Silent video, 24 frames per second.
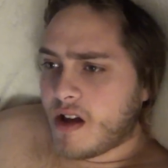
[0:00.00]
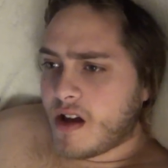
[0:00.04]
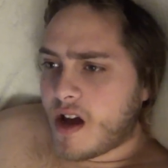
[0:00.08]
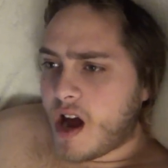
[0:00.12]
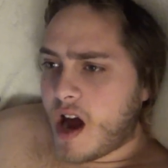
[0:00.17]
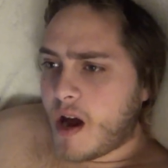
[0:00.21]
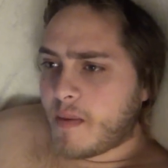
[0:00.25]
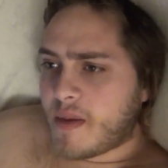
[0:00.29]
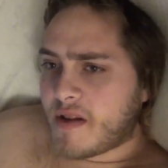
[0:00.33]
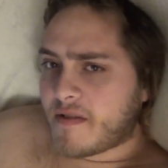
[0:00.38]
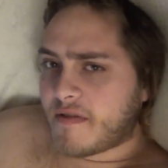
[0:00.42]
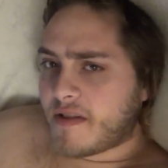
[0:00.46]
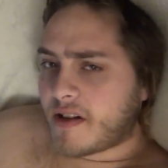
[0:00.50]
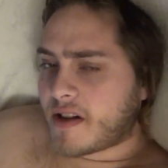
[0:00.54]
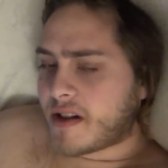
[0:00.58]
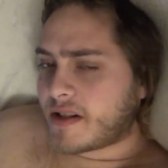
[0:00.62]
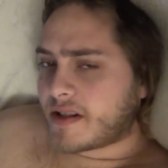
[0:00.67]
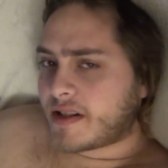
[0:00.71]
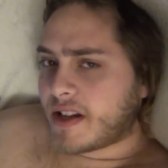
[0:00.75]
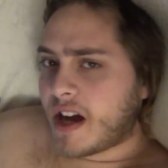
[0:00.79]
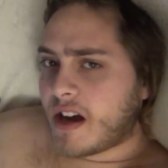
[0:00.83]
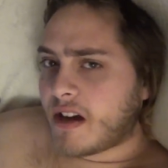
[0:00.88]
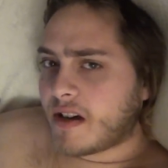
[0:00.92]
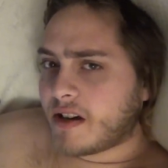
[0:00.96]
I'd be fucking
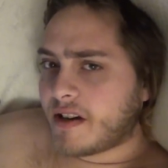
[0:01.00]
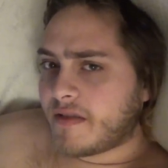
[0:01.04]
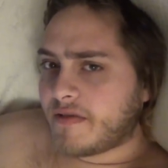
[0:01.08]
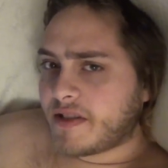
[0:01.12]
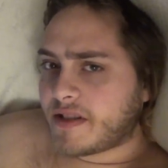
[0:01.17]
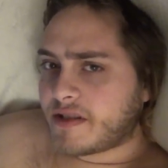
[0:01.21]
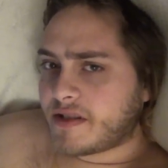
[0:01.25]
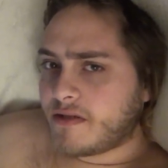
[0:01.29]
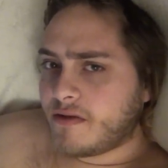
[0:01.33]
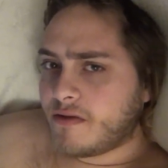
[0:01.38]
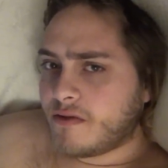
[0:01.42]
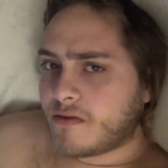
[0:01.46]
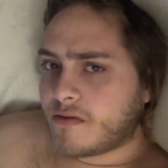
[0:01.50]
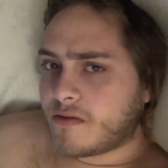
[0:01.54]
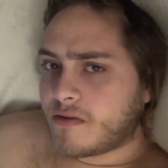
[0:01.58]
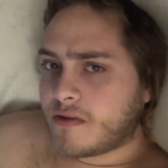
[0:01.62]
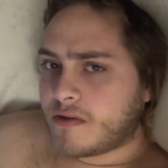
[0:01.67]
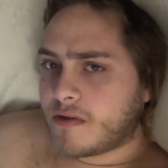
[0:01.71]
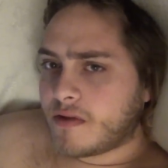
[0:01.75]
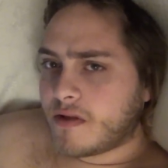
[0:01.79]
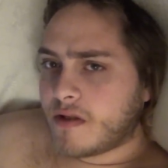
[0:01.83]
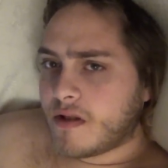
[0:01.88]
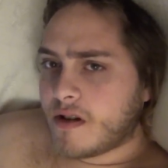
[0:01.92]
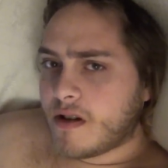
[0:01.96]
tired of it too.
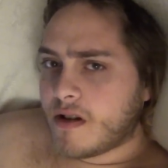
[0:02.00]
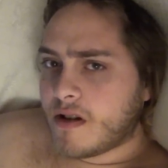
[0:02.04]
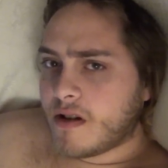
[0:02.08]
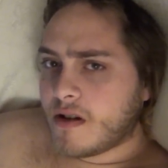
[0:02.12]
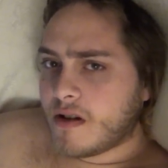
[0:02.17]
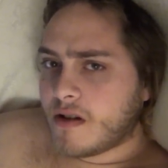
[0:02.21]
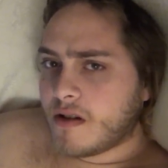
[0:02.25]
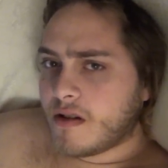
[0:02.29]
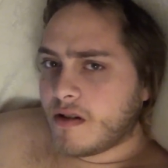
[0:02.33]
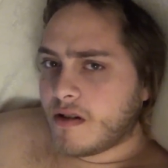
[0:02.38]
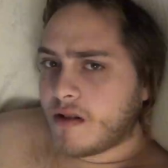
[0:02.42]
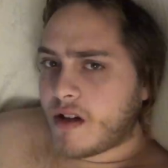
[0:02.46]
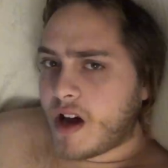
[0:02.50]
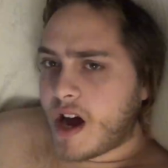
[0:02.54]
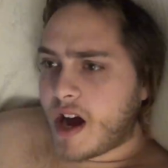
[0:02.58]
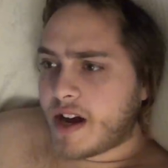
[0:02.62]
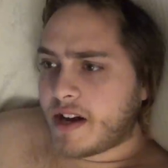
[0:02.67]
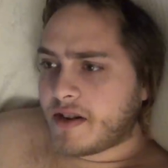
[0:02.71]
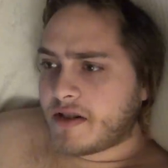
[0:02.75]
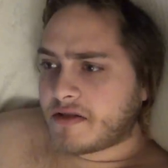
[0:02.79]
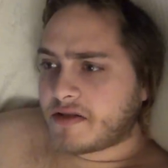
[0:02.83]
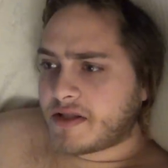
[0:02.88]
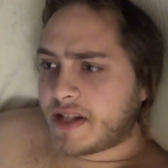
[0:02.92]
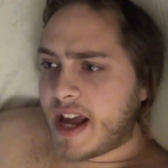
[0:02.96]
I
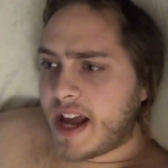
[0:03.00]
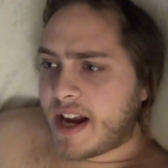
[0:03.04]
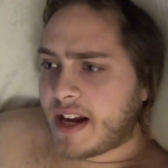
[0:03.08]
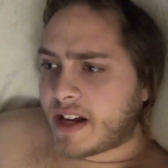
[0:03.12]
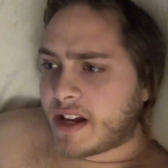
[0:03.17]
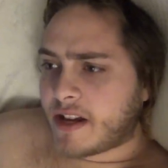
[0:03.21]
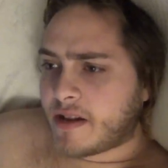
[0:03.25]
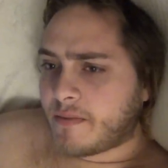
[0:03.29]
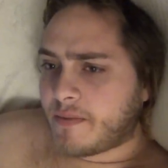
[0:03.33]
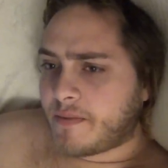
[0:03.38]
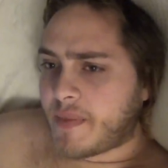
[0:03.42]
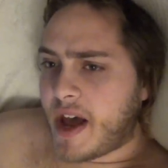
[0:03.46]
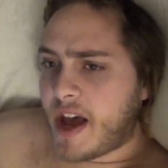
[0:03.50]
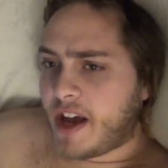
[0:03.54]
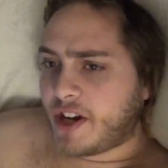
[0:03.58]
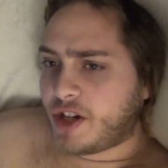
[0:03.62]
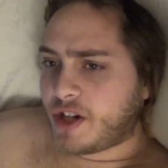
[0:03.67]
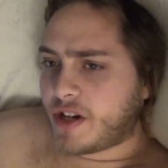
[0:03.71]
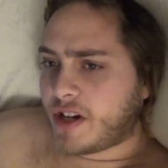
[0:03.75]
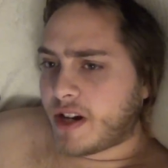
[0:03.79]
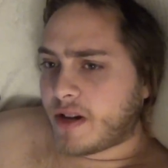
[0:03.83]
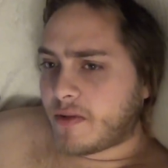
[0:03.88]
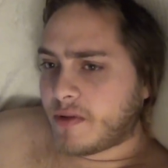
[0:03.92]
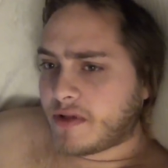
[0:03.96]
understand and
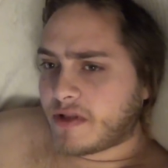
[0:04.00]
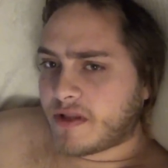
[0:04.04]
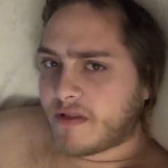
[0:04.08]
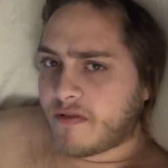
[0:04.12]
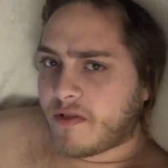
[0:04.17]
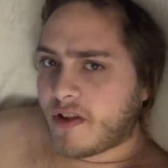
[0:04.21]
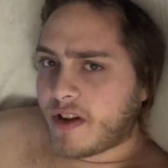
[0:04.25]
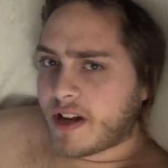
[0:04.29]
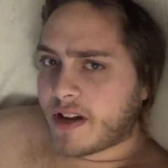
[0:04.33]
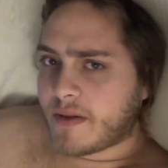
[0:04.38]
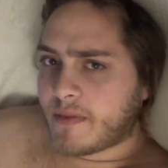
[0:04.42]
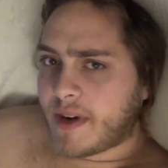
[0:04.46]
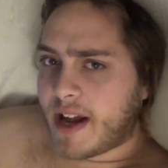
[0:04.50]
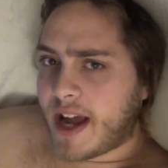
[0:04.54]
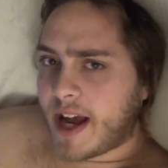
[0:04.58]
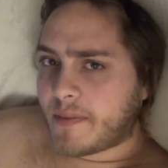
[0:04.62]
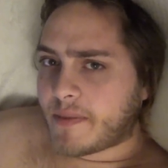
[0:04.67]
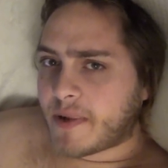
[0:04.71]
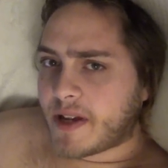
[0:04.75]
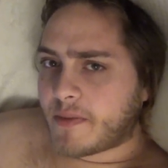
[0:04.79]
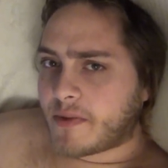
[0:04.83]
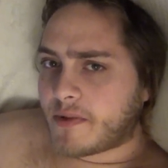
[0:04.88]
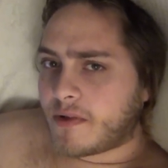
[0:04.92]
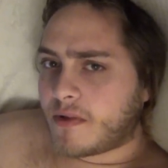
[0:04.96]
compassionate with the freaking
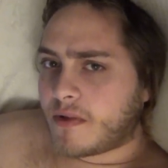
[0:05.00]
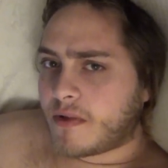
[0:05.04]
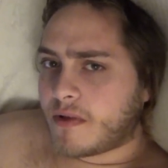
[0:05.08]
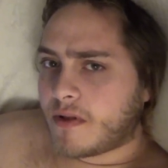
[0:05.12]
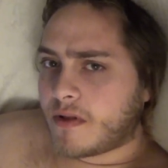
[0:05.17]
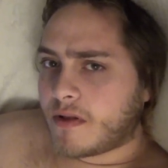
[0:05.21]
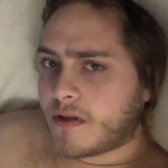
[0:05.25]
black people.